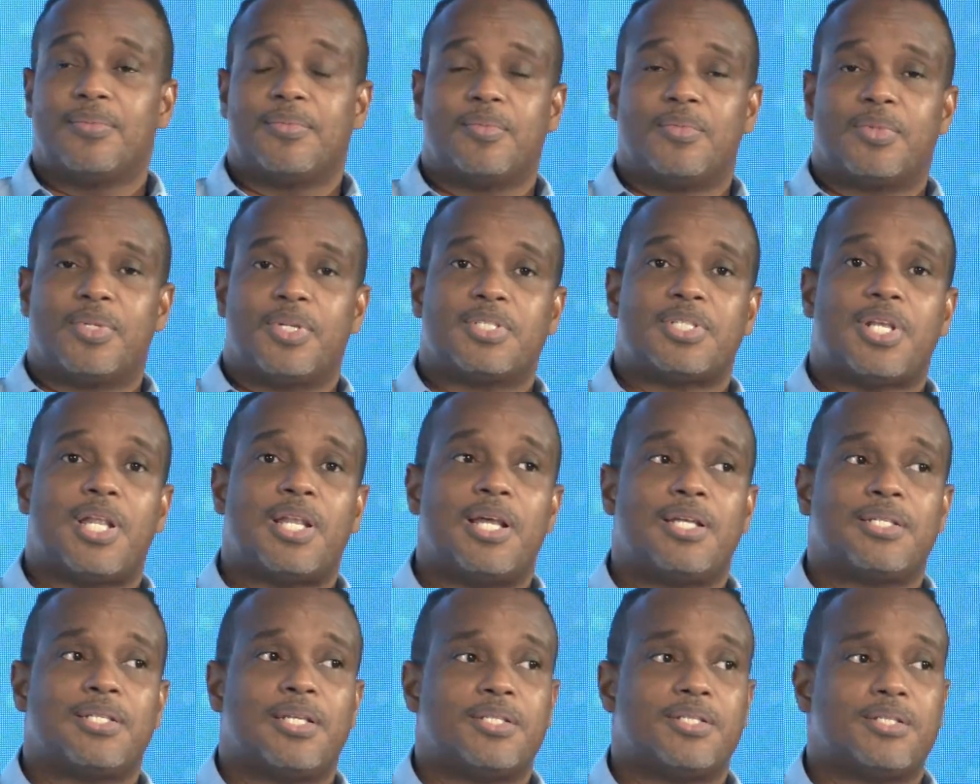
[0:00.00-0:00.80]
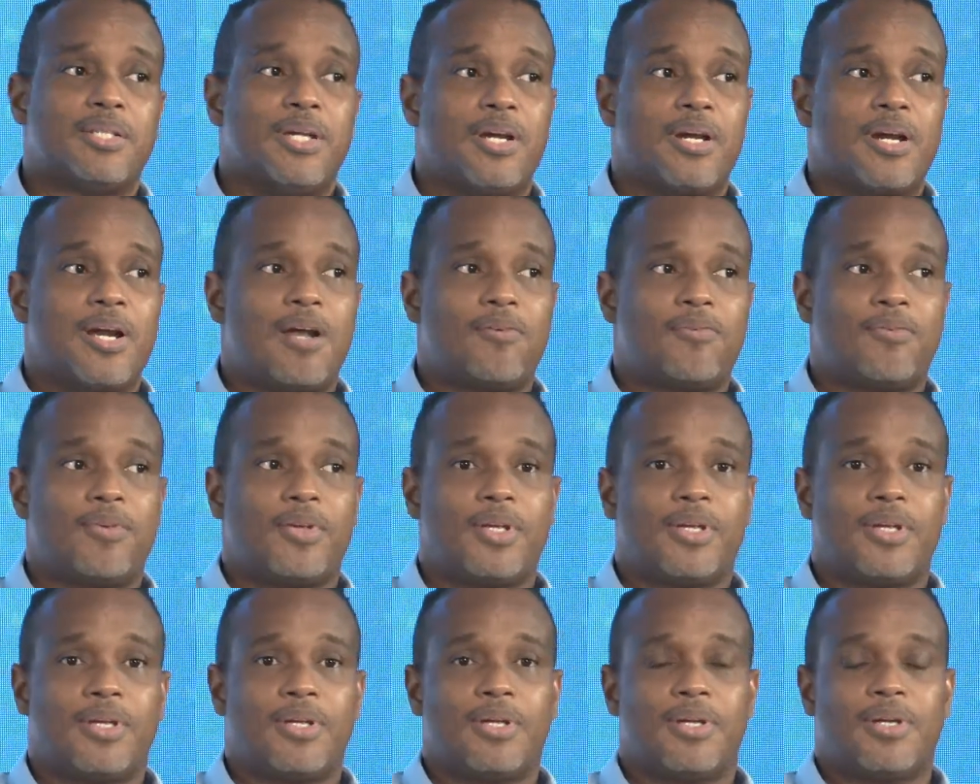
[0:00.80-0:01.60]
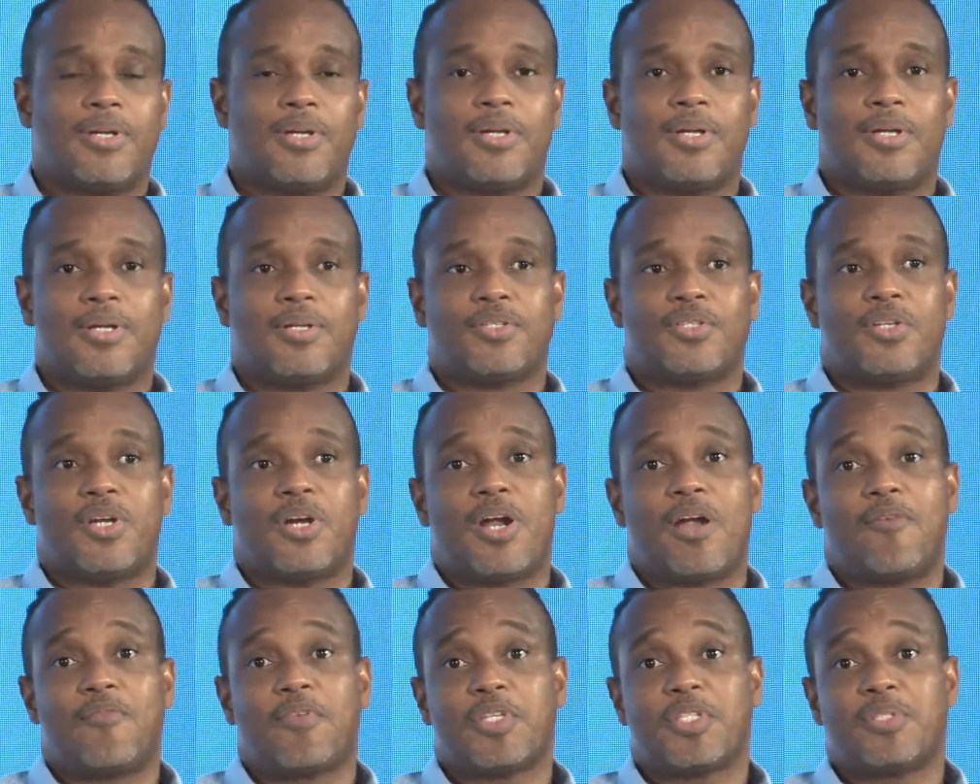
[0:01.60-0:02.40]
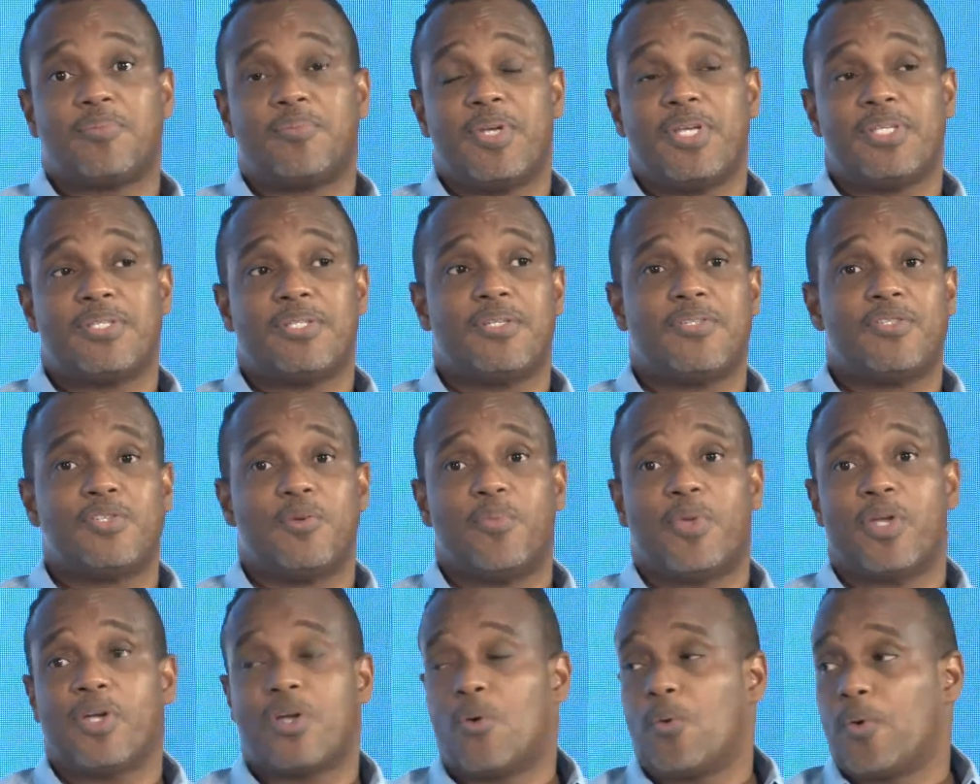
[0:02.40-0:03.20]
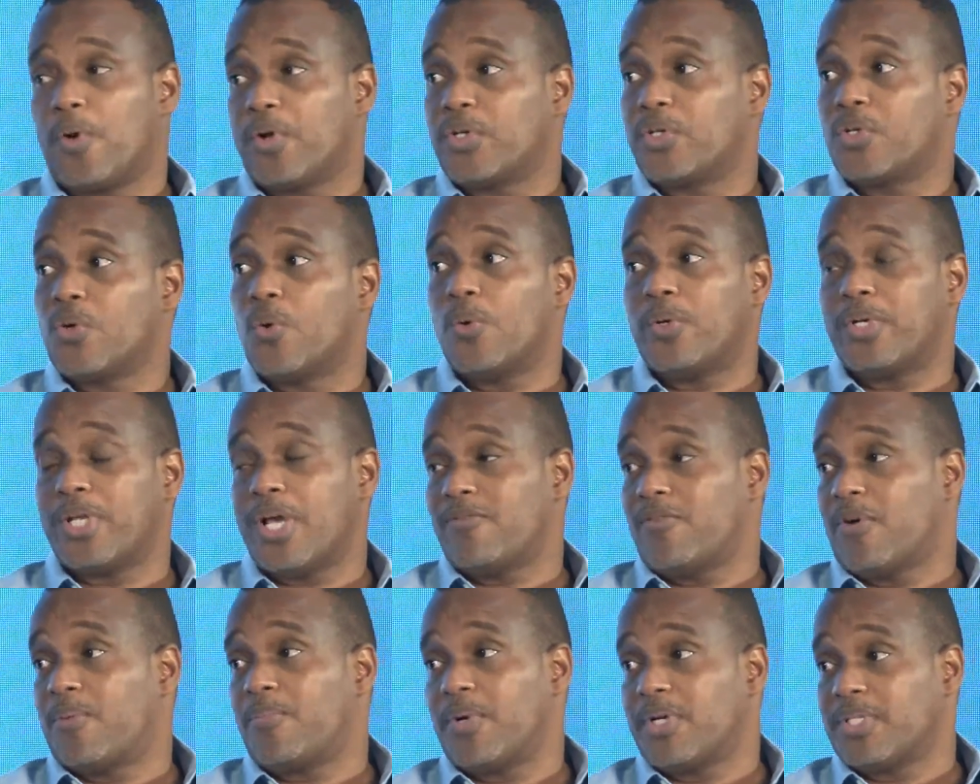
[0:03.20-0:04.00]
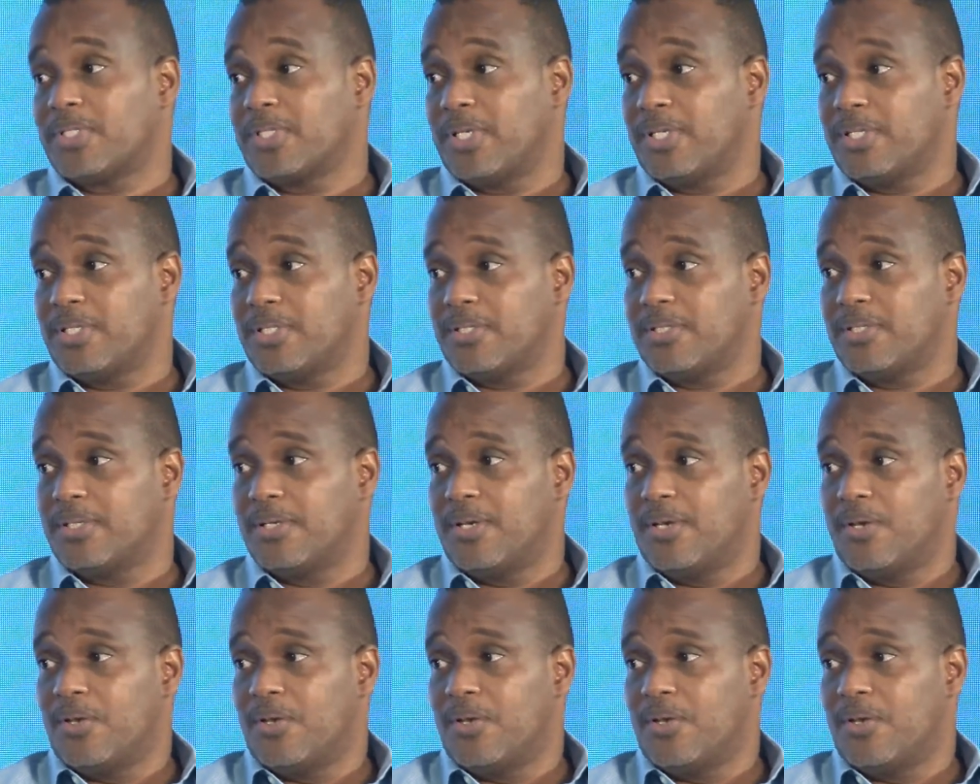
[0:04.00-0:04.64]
There's a lot of geographic space in Jamaica where we don't have a presence.